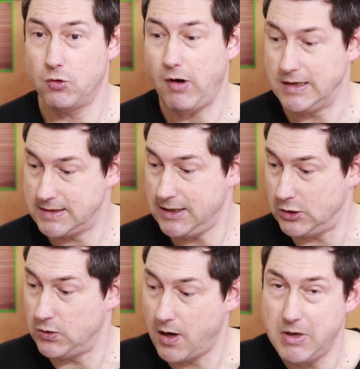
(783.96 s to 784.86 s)
a great
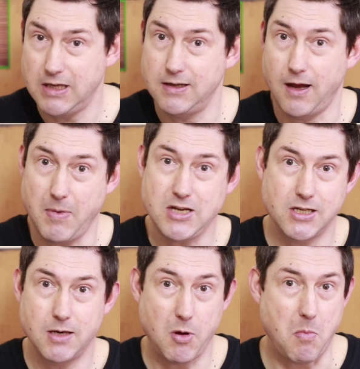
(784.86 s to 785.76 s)
deal. I mean, I'm
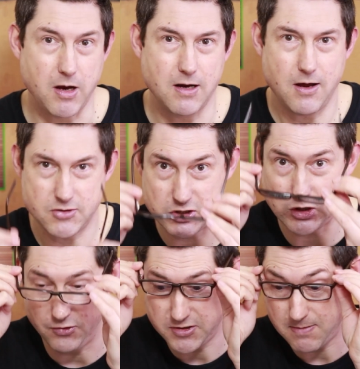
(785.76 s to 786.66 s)
actually going to put my glasses
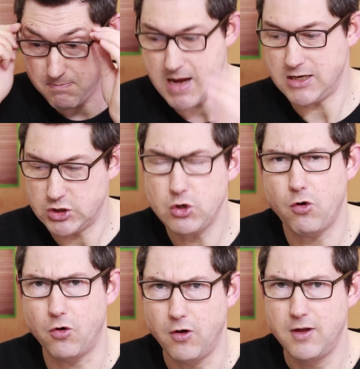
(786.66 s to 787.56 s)
on to make
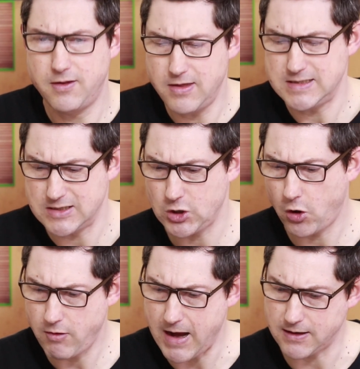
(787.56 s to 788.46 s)
sure that this is
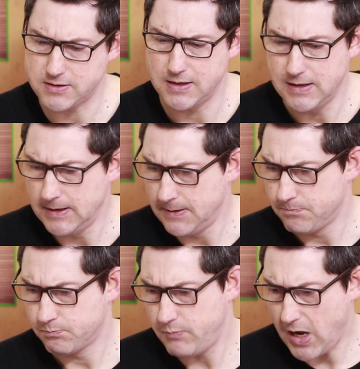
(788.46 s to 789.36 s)
correct.
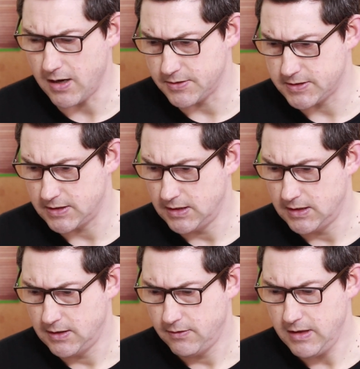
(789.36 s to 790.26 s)
But
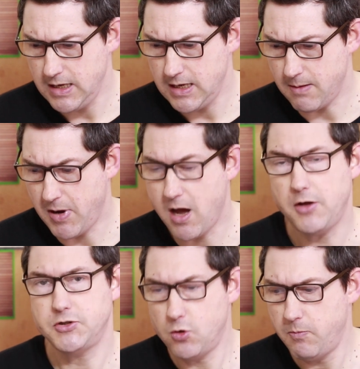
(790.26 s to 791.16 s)
the
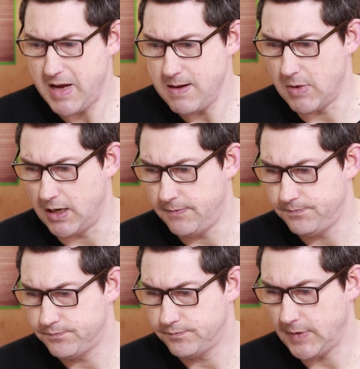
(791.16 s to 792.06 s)
particle beamer
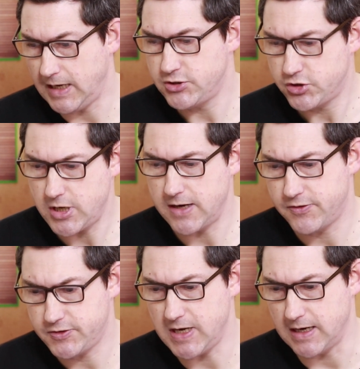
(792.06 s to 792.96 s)
is
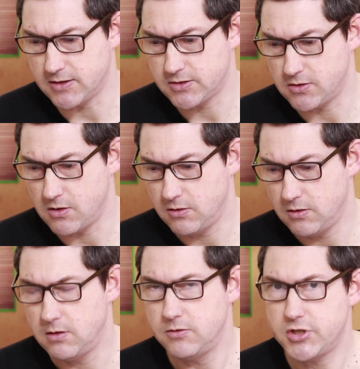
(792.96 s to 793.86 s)
strength 6,
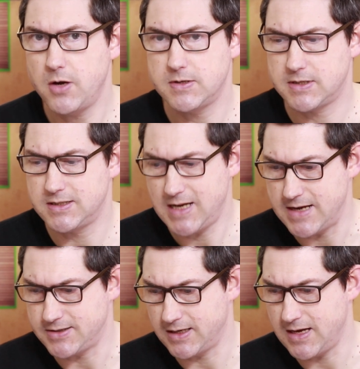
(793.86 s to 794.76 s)
and so is the
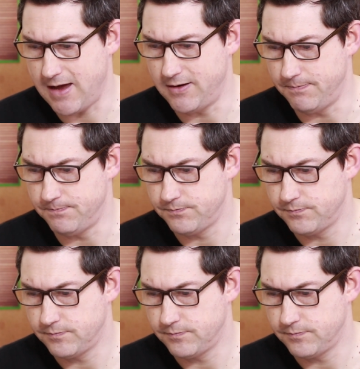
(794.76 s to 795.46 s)
Tesla cannon.